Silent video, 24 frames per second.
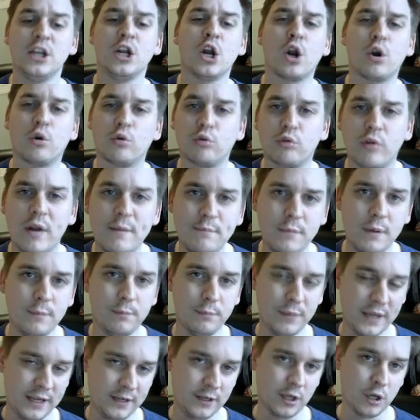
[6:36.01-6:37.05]

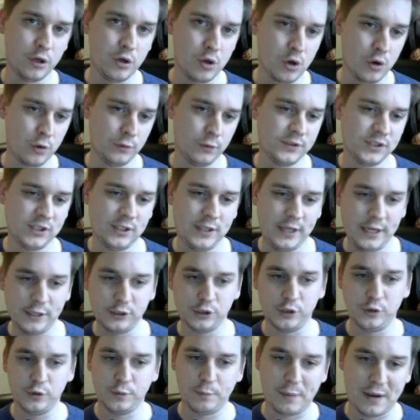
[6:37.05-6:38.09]
renminbi notes
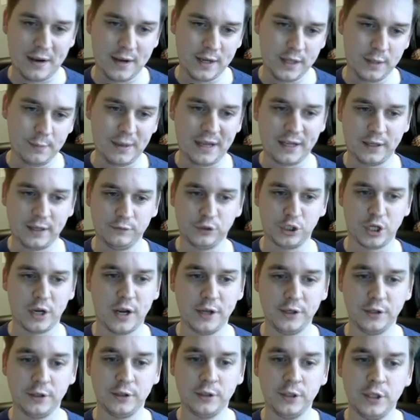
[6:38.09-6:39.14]
issued by the Bank of
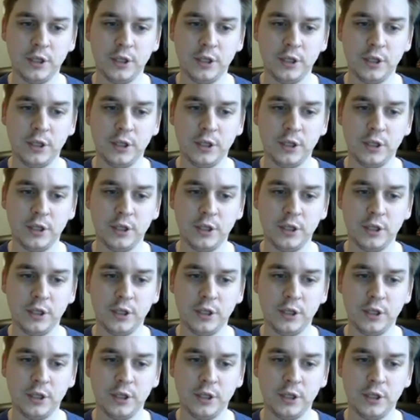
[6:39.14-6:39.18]
China.